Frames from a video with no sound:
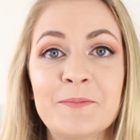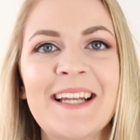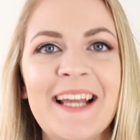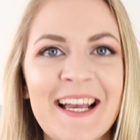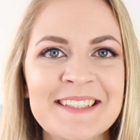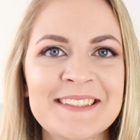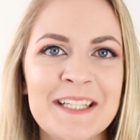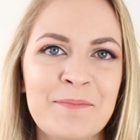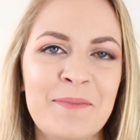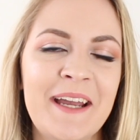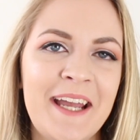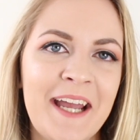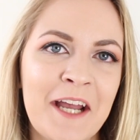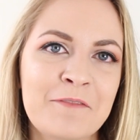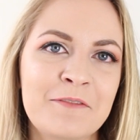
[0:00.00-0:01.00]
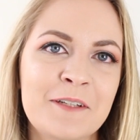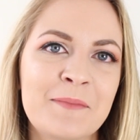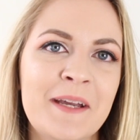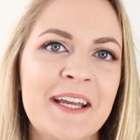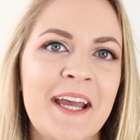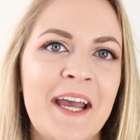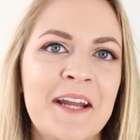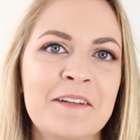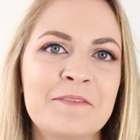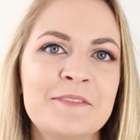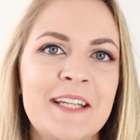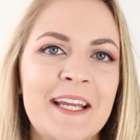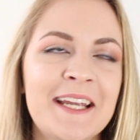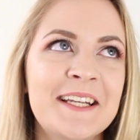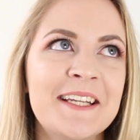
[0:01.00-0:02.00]
The last tip I have in my kind of
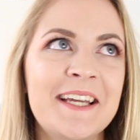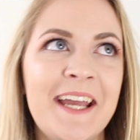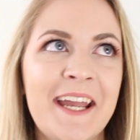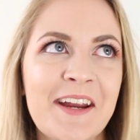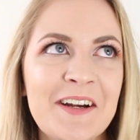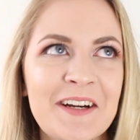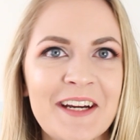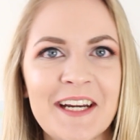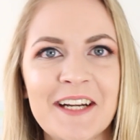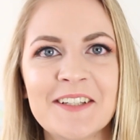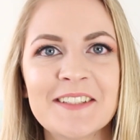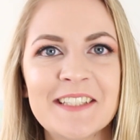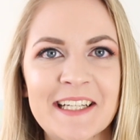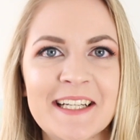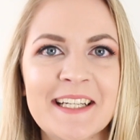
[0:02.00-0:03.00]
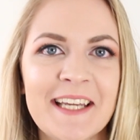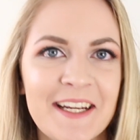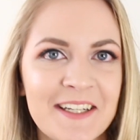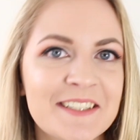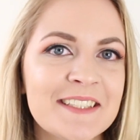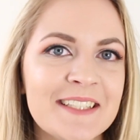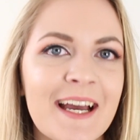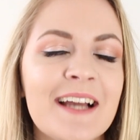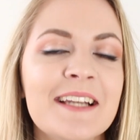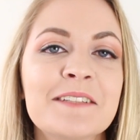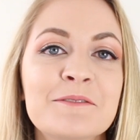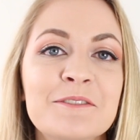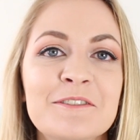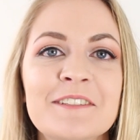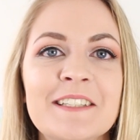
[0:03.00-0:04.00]
daily hair care, daily hair
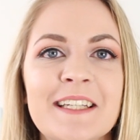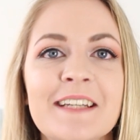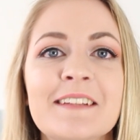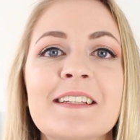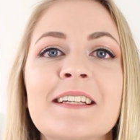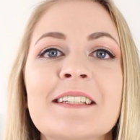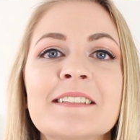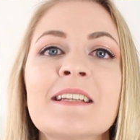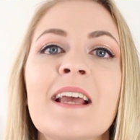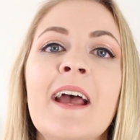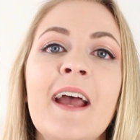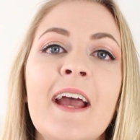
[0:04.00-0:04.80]
styling routine is